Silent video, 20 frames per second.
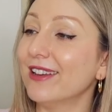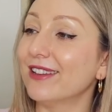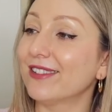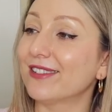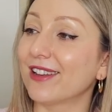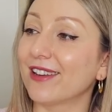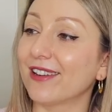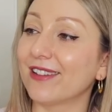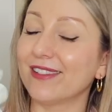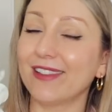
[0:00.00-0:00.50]

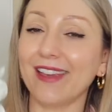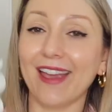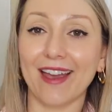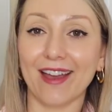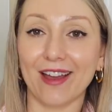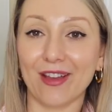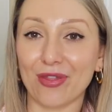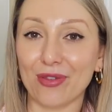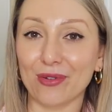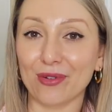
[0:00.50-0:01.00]
So yeah,
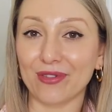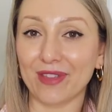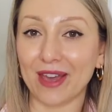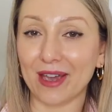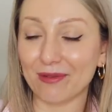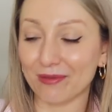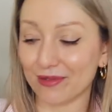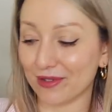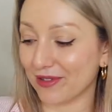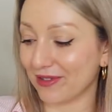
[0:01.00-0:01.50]
I thought
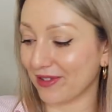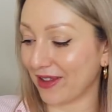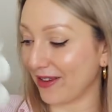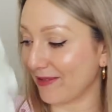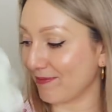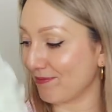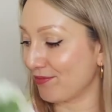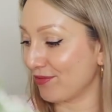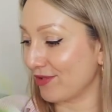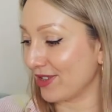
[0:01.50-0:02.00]
that was
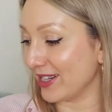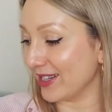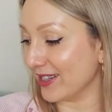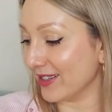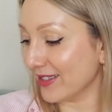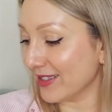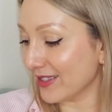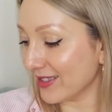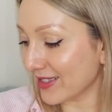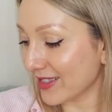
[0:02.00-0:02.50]

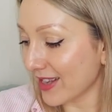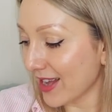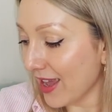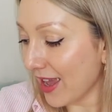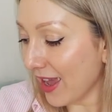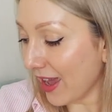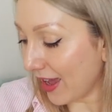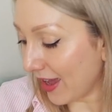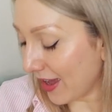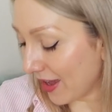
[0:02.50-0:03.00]
brilliant.
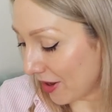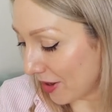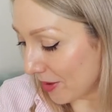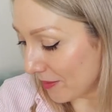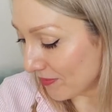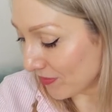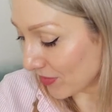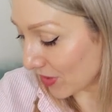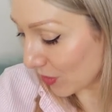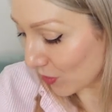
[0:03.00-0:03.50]

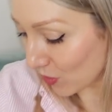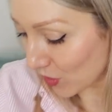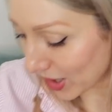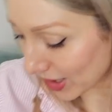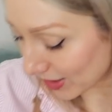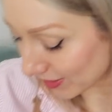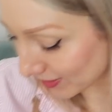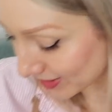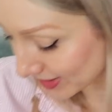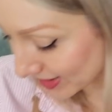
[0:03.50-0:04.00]
What
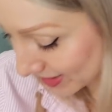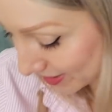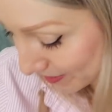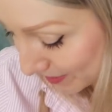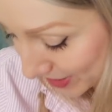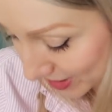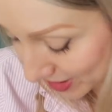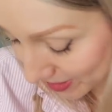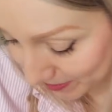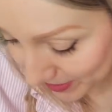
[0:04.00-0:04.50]
else did I
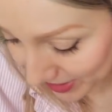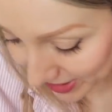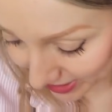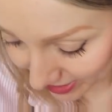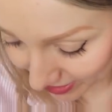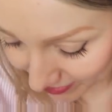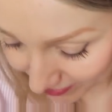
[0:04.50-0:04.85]
pick up in